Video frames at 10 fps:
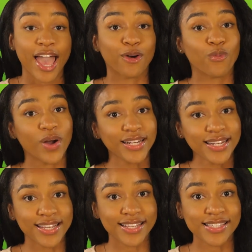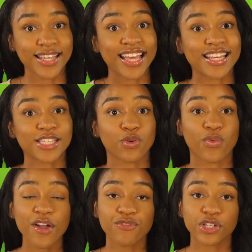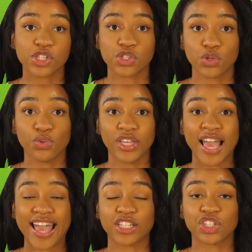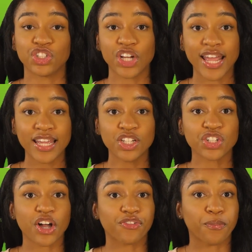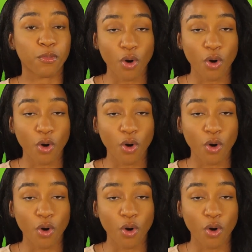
and what it is in reference to the exchange of